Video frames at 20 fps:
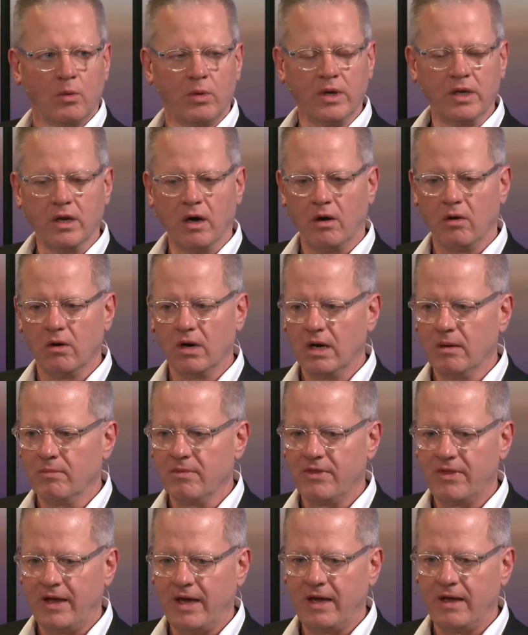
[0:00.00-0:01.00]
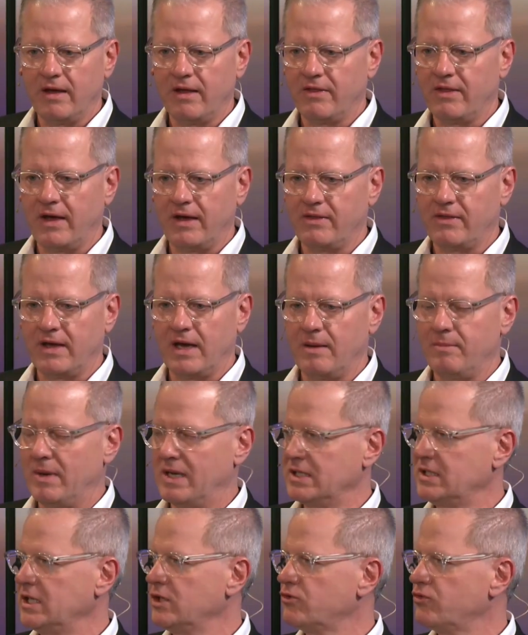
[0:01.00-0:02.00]
we know they are
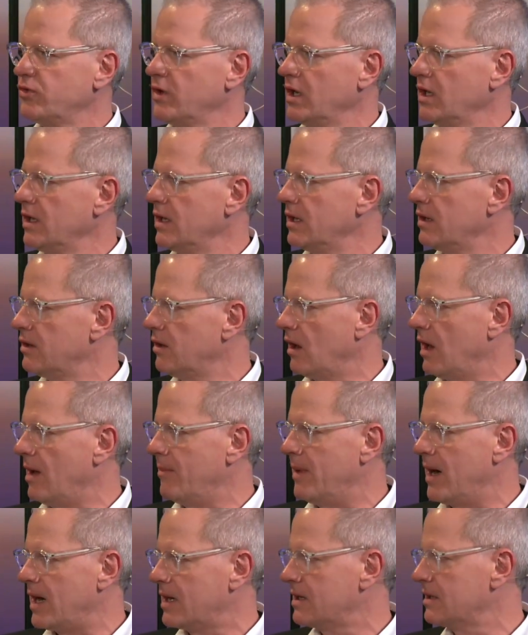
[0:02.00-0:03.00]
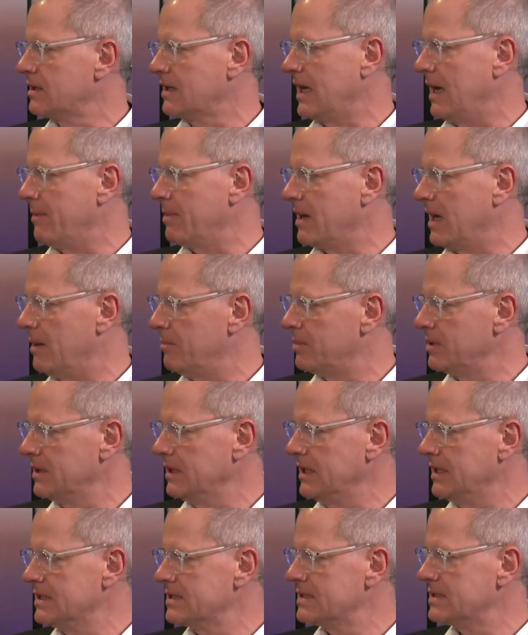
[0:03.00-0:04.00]
multi-trillion-dollar market cap
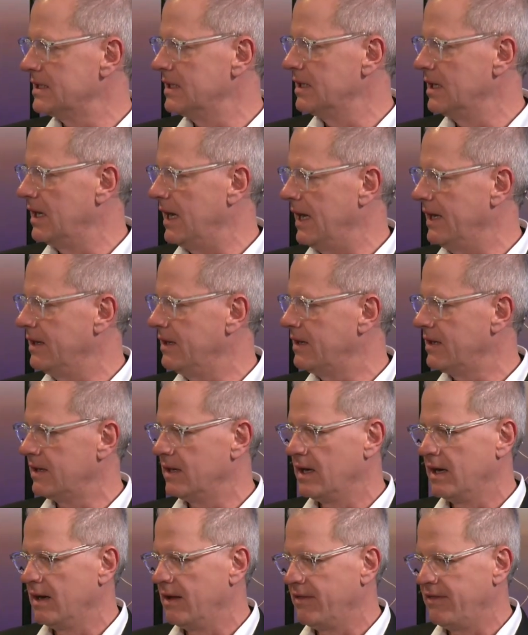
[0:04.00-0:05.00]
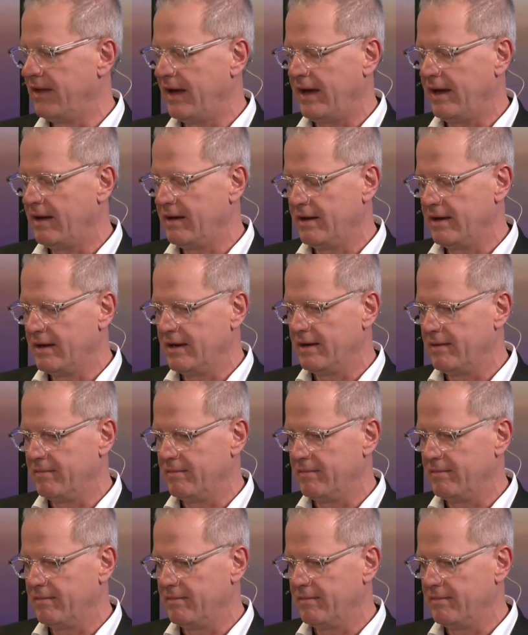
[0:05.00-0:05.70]
companies, and they